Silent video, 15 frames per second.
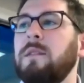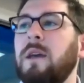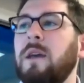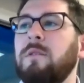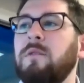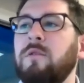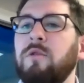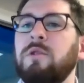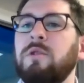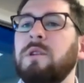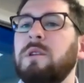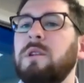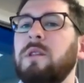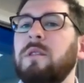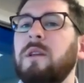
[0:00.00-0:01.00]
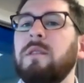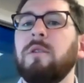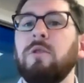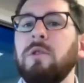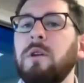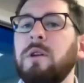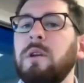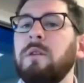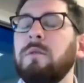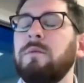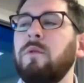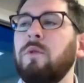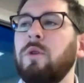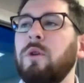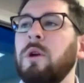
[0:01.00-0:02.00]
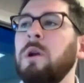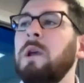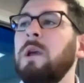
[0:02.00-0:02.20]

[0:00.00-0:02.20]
that certainty that they're looking for.